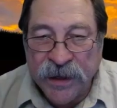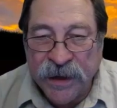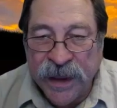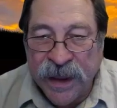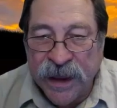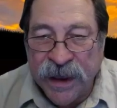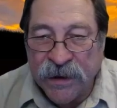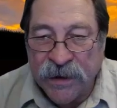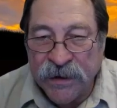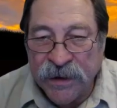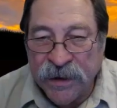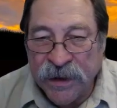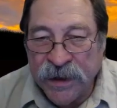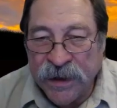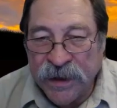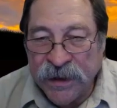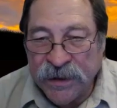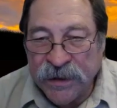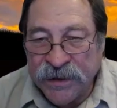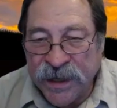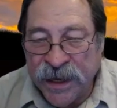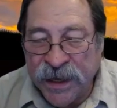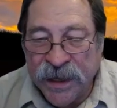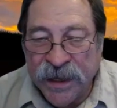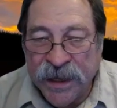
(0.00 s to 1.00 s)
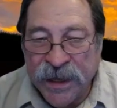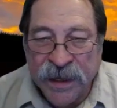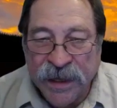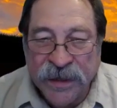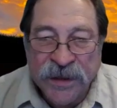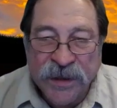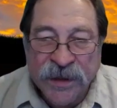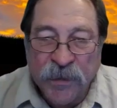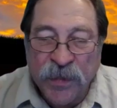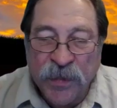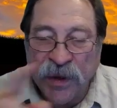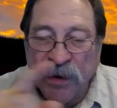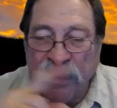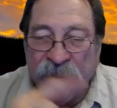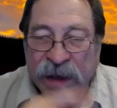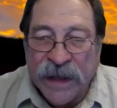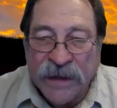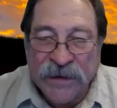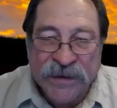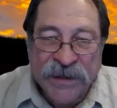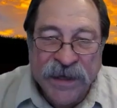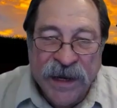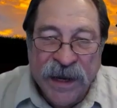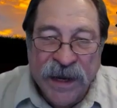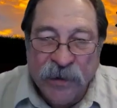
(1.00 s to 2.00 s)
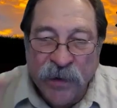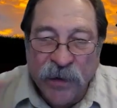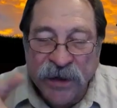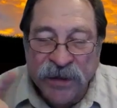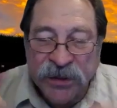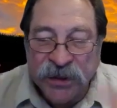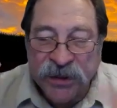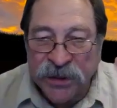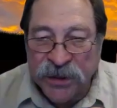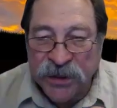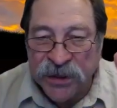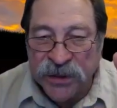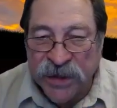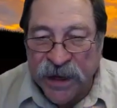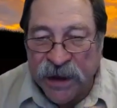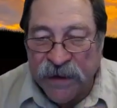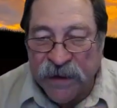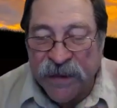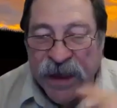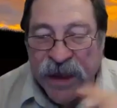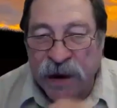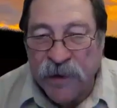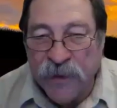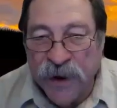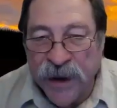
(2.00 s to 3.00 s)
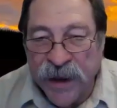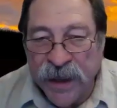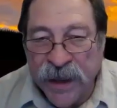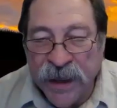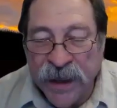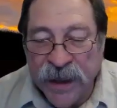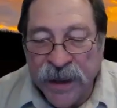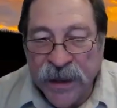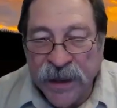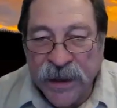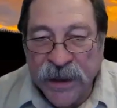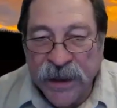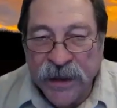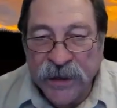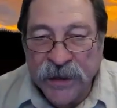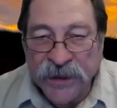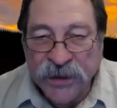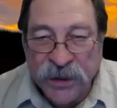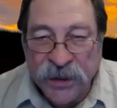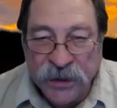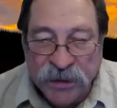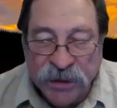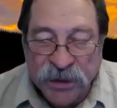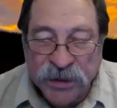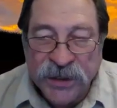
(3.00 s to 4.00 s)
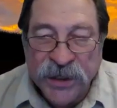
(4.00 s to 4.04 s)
Now, cut the blue outside ring, so just have that ring. Shoot